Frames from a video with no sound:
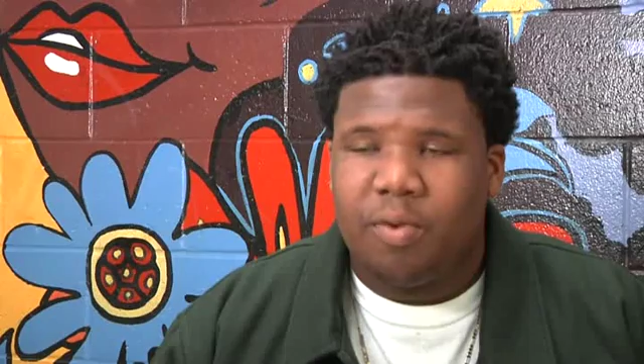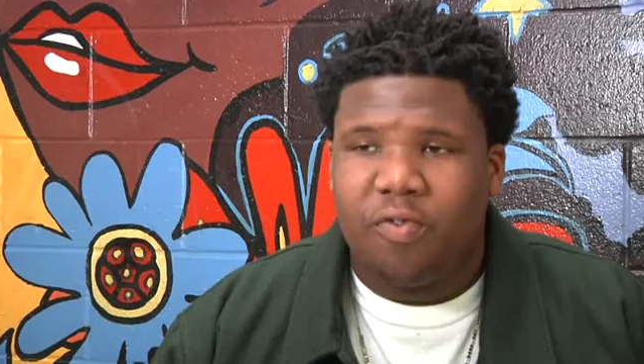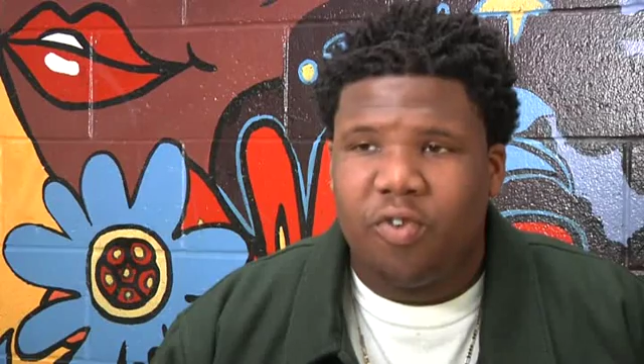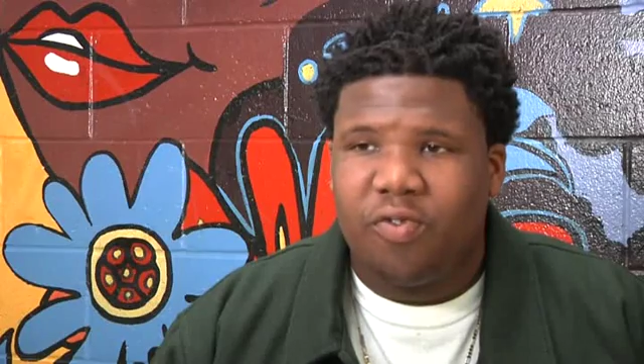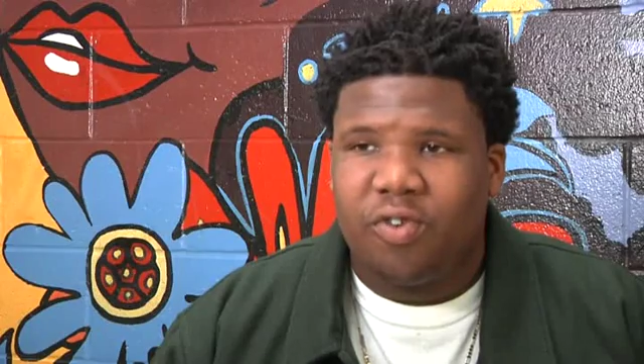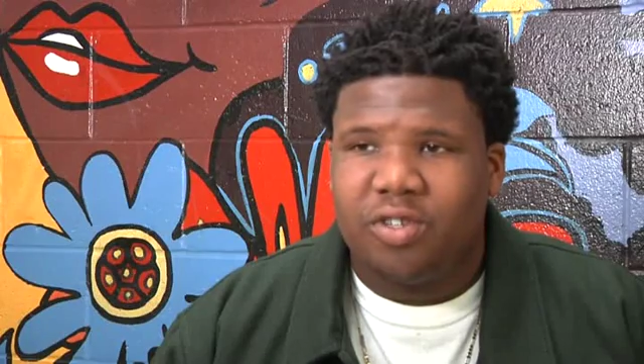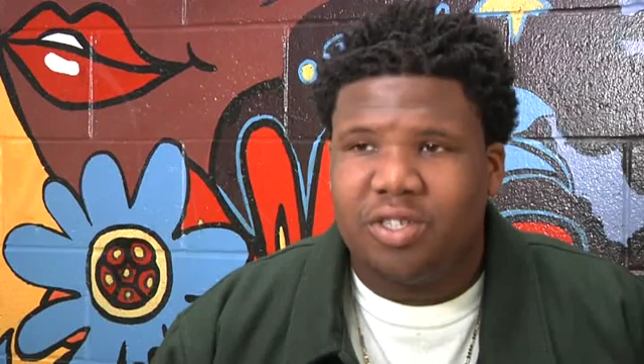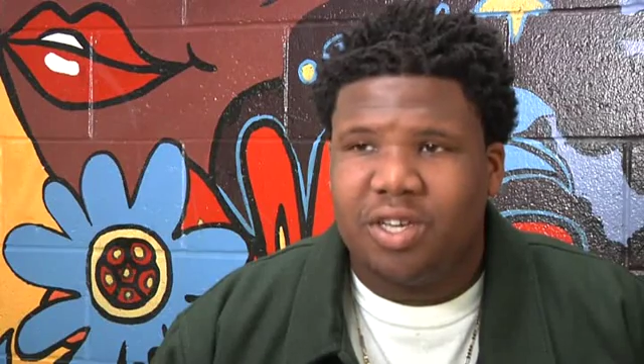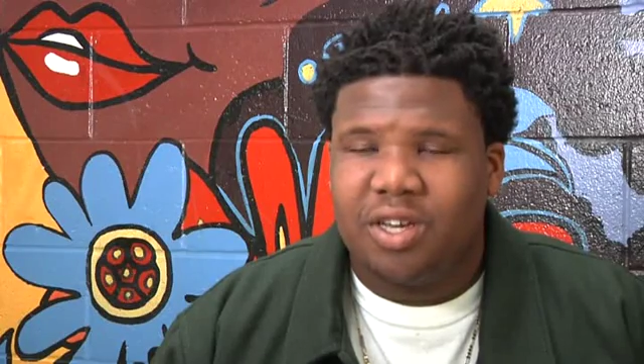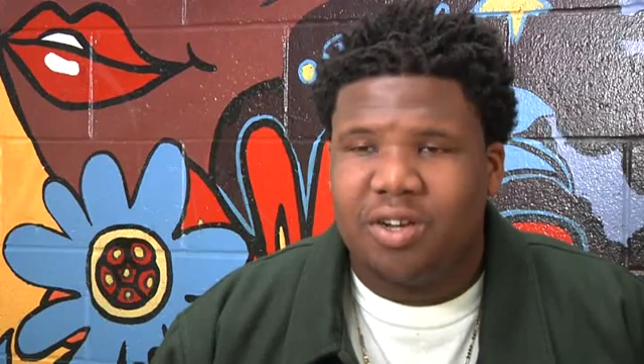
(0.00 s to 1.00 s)
Before
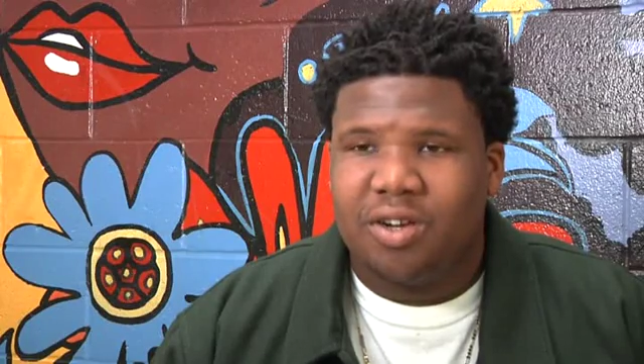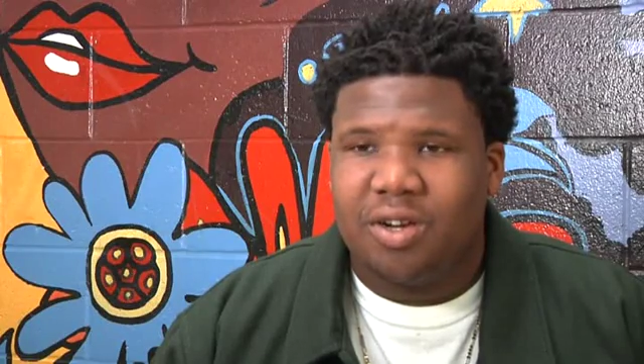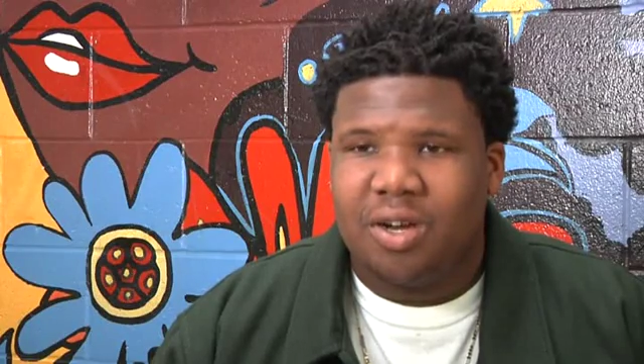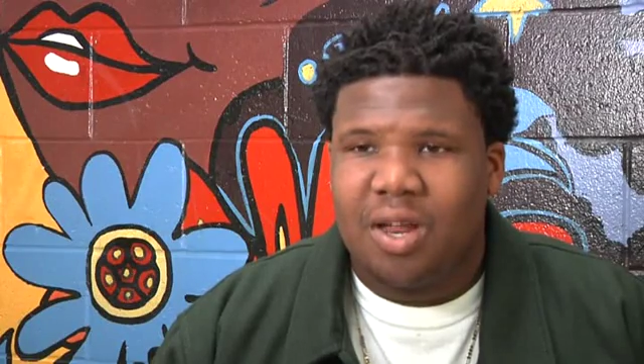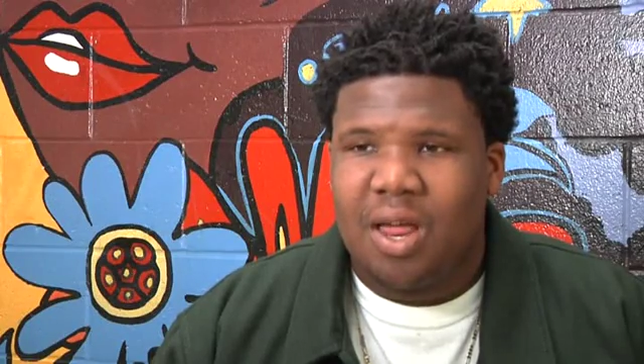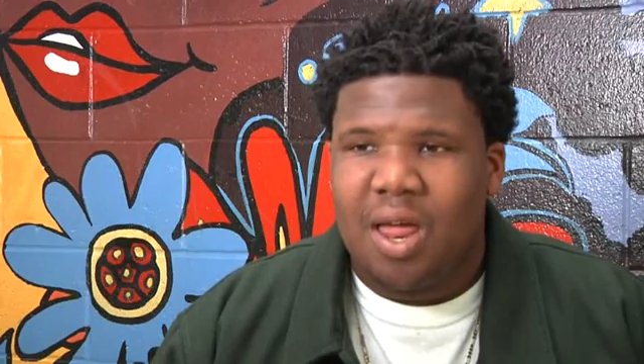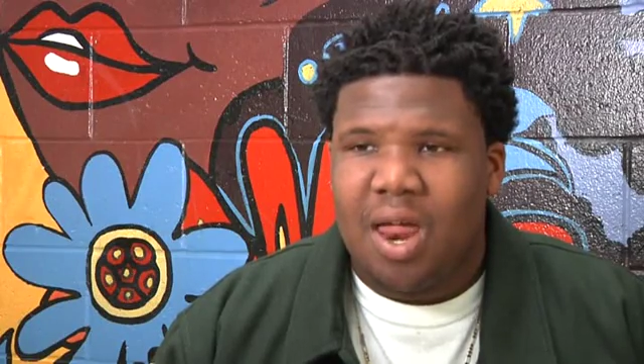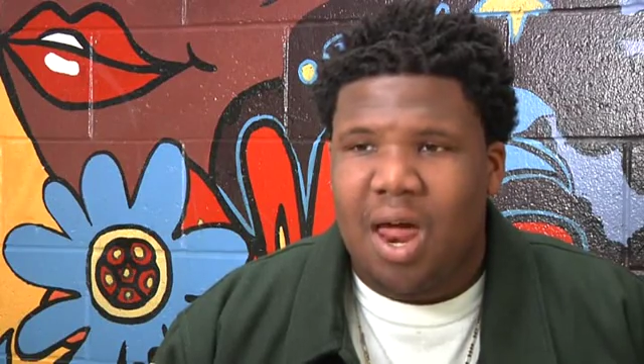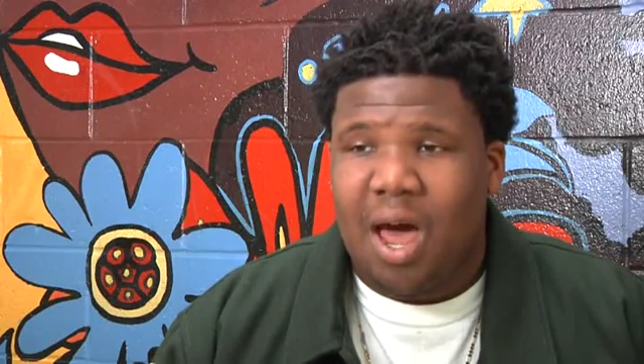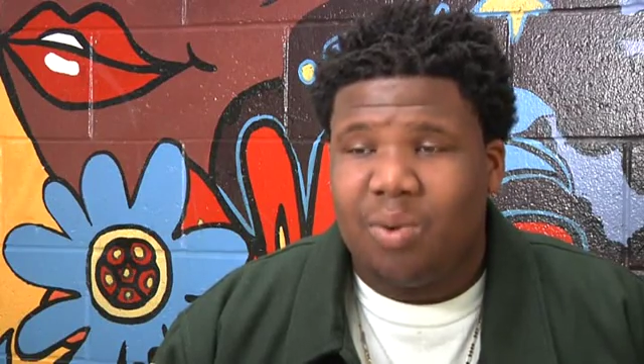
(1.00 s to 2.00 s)
foster care,
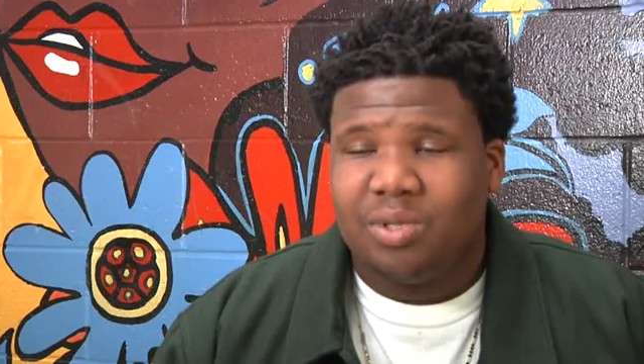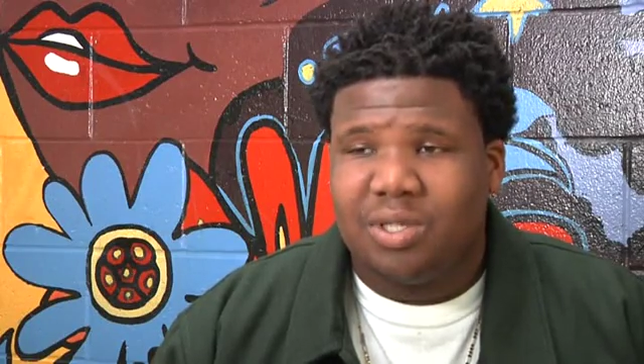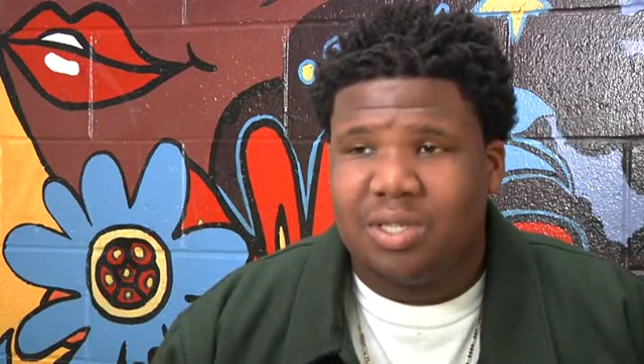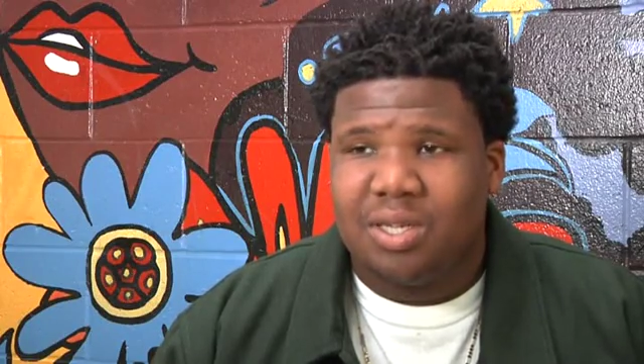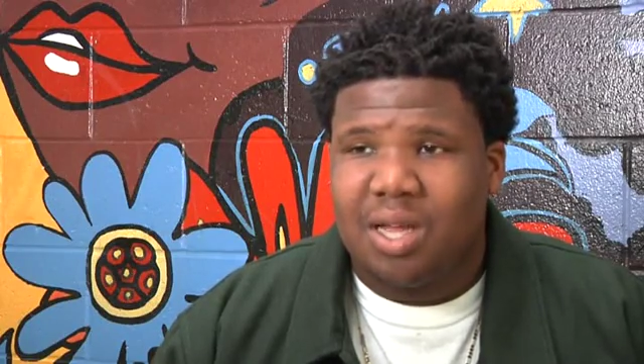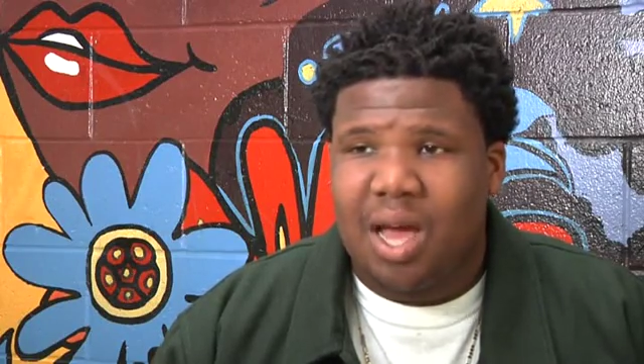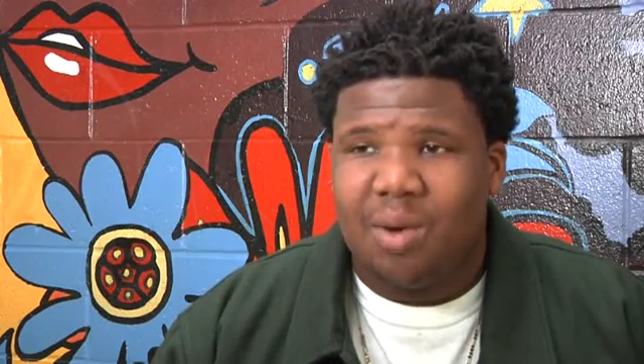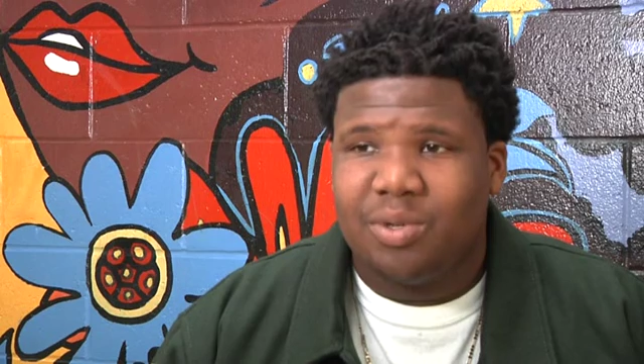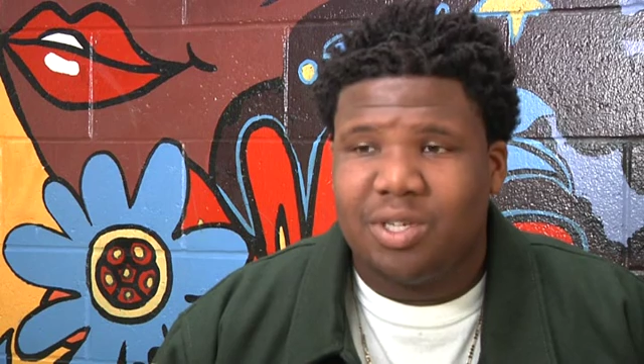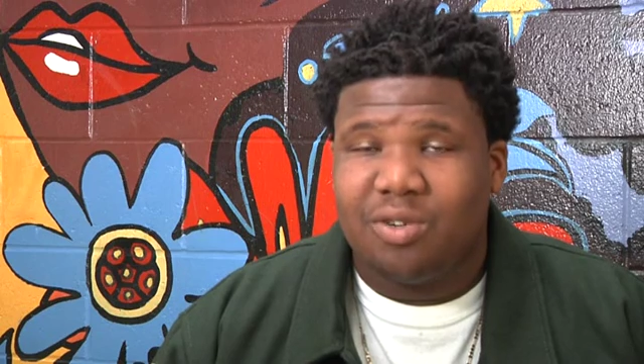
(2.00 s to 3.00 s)
I was
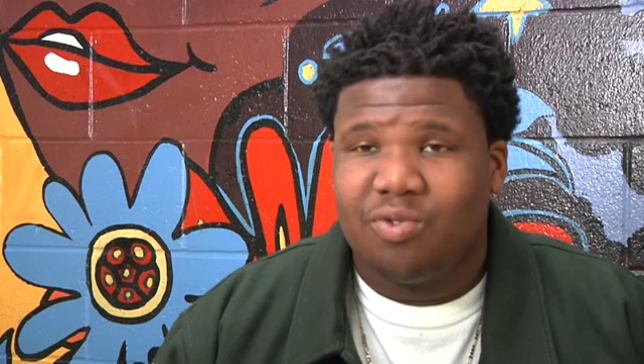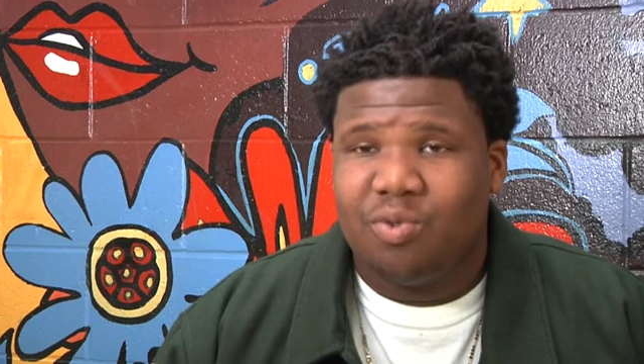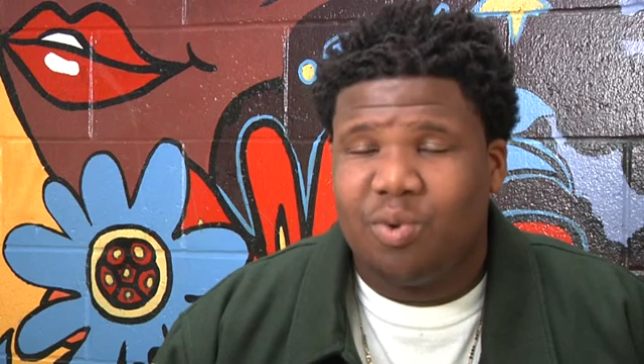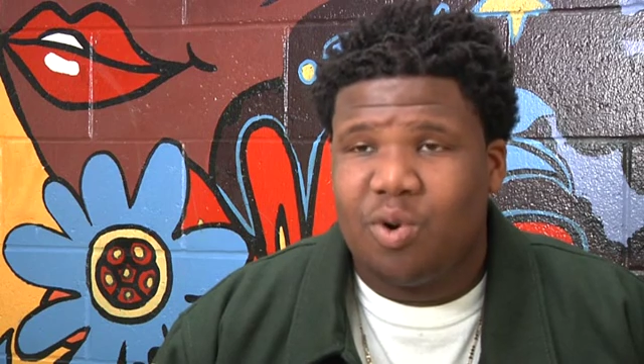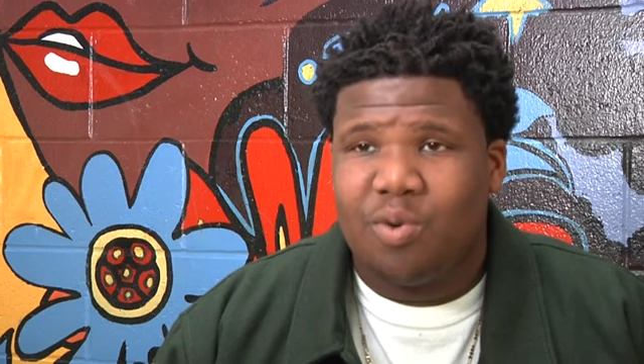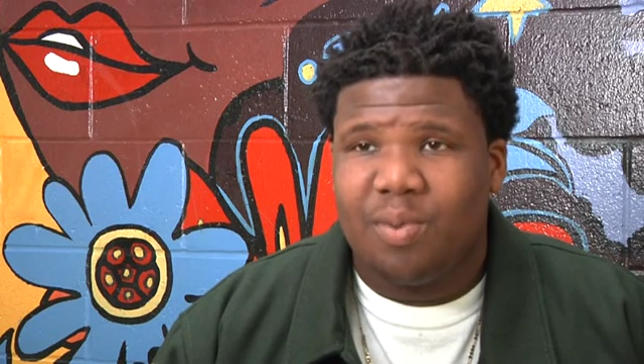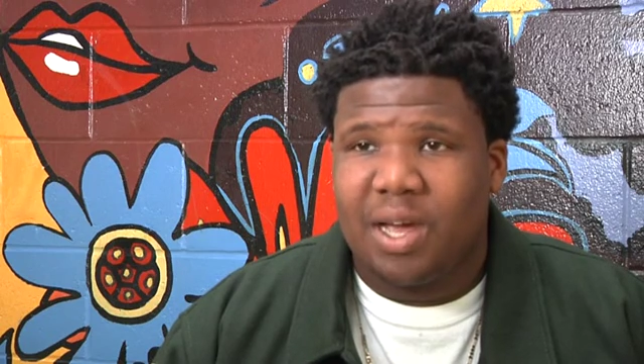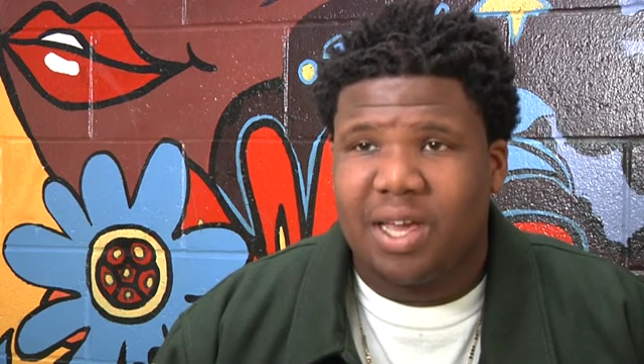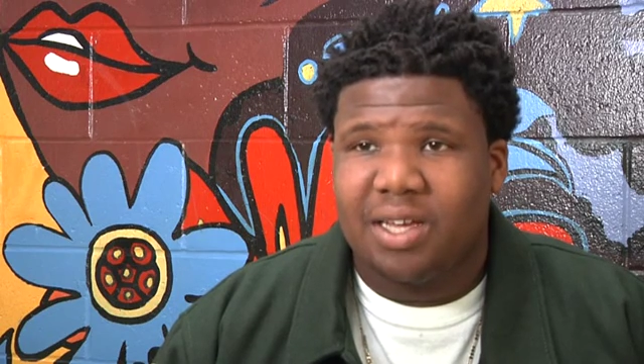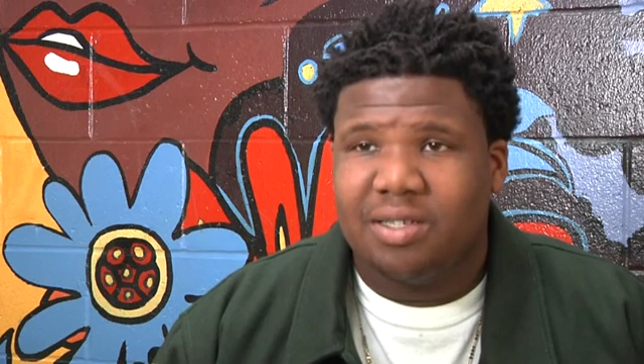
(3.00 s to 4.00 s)
in a group home,
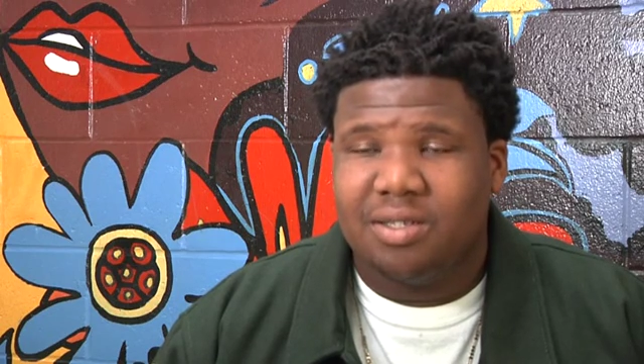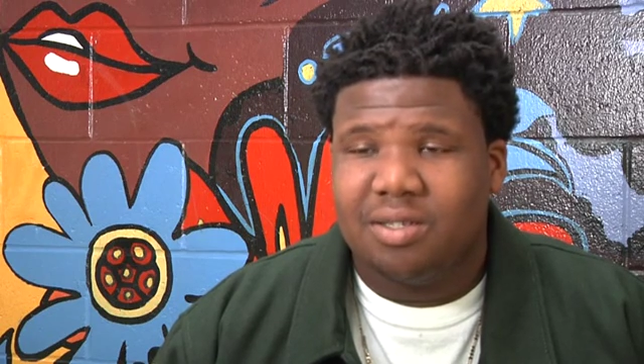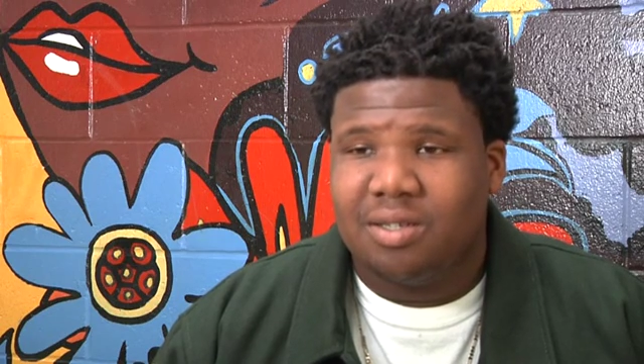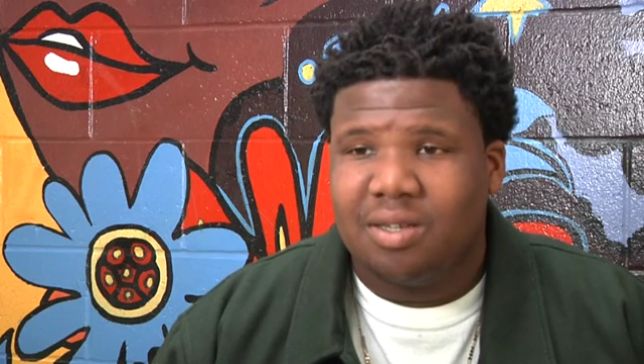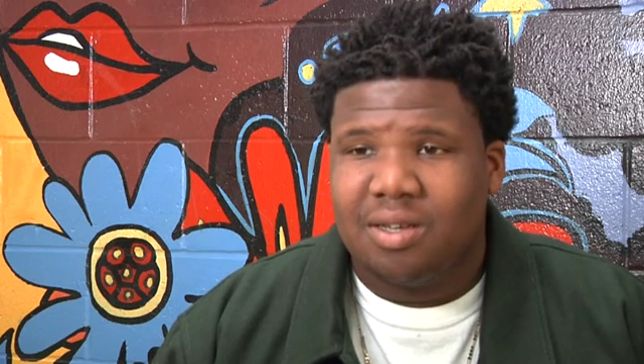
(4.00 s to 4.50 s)
I guess.